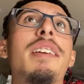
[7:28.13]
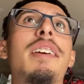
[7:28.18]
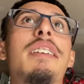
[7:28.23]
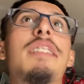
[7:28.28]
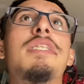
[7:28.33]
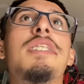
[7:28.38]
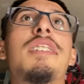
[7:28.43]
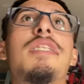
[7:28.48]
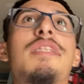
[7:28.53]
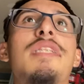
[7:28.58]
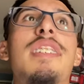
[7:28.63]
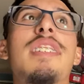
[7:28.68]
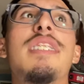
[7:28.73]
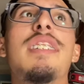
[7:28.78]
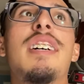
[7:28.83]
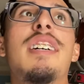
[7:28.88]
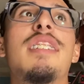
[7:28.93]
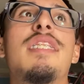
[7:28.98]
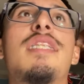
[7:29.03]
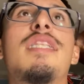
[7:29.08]
So that's
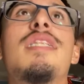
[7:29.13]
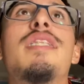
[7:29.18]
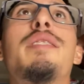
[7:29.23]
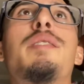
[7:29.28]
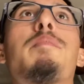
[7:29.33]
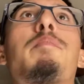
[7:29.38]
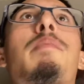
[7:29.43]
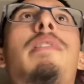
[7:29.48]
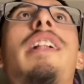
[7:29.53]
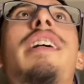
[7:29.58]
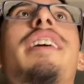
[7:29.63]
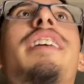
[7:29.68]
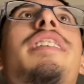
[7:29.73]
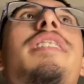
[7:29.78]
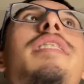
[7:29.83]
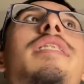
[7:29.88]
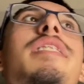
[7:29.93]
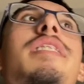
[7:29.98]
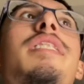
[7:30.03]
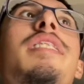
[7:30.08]
kind of just the
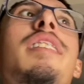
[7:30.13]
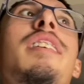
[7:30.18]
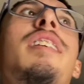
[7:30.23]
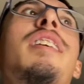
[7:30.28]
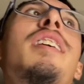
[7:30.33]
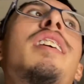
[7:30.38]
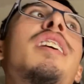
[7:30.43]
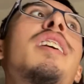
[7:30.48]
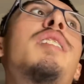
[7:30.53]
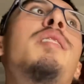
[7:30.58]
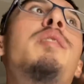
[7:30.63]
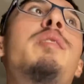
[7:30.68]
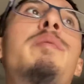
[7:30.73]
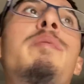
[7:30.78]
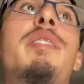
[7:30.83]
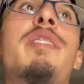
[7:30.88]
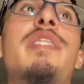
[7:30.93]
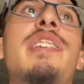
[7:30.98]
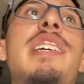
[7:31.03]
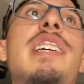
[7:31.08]
plan.
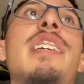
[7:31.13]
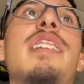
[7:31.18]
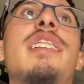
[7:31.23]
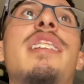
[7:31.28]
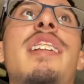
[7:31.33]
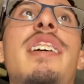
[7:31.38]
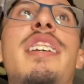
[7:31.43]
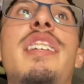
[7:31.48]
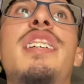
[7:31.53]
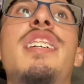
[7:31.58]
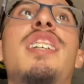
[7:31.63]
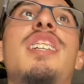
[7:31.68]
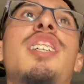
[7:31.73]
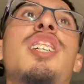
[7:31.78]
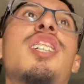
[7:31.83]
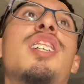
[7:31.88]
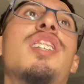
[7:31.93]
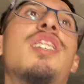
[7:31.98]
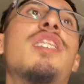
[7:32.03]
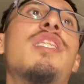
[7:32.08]
Maybe get like
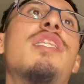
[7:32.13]
a